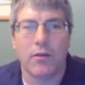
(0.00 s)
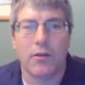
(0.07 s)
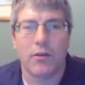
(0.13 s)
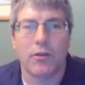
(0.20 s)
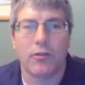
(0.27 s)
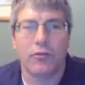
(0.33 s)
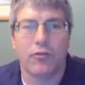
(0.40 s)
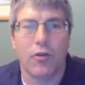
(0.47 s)

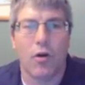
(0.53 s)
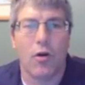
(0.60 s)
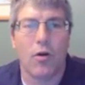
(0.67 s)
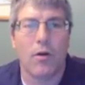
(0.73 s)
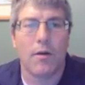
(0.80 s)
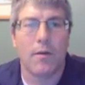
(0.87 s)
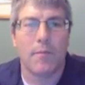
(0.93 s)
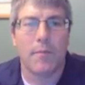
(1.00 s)
So
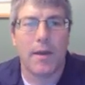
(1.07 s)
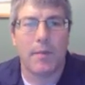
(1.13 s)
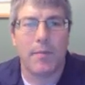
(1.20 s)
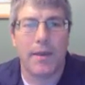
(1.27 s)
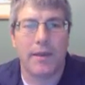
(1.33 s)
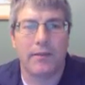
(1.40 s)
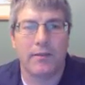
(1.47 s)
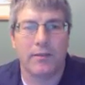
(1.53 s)
my
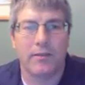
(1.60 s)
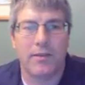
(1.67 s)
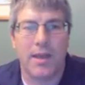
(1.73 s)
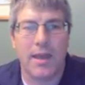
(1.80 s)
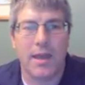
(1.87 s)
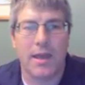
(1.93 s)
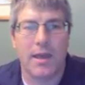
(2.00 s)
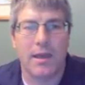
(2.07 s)
base is
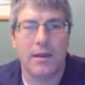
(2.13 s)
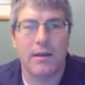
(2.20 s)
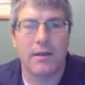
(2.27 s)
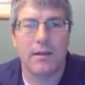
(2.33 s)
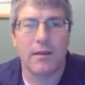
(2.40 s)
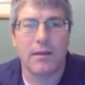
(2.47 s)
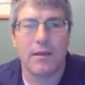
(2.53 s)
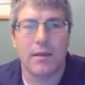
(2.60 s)
10
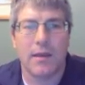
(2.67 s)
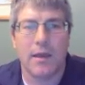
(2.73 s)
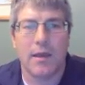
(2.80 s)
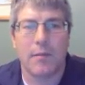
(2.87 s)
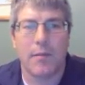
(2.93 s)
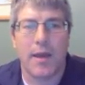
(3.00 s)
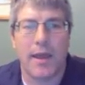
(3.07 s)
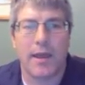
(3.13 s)
and
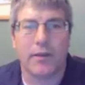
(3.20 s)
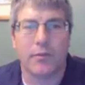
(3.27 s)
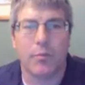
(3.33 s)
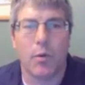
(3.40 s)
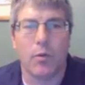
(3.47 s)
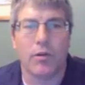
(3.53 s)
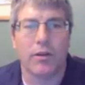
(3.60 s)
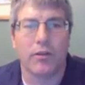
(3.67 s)
my
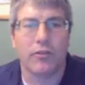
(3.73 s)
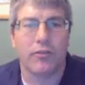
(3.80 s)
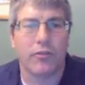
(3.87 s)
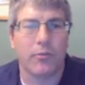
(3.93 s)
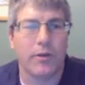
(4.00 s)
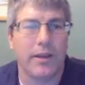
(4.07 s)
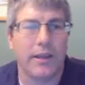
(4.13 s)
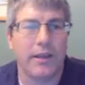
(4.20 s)
exponent is
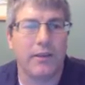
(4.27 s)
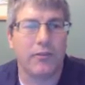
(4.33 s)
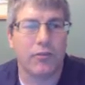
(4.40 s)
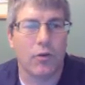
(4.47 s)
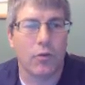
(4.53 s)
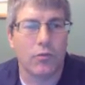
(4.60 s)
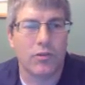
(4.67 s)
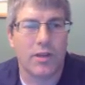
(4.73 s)
3, so
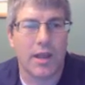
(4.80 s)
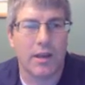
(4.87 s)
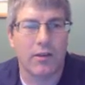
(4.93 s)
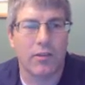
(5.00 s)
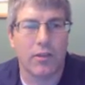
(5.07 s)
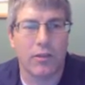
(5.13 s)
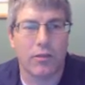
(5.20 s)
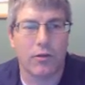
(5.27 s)
10 to the
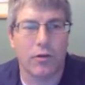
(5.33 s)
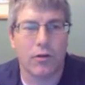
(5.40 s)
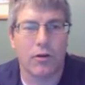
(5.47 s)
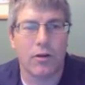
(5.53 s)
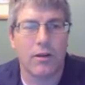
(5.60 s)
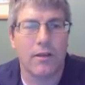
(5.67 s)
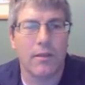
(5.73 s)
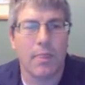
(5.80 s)
third
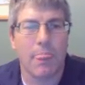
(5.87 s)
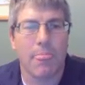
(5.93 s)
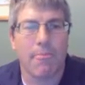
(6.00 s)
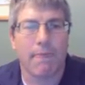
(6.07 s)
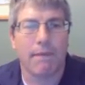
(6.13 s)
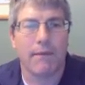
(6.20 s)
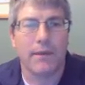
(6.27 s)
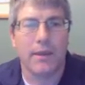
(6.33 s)

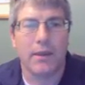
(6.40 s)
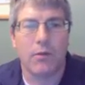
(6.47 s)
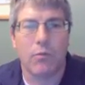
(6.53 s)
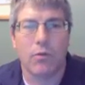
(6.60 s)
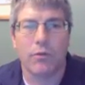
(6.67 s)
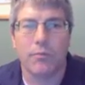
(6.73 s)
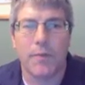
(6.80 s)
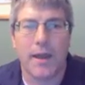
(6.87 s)
equals
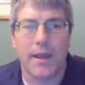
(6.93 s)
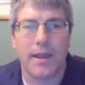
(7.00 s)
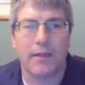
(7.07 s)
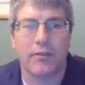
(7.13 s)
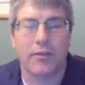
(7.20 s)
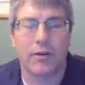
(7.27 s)
my answer.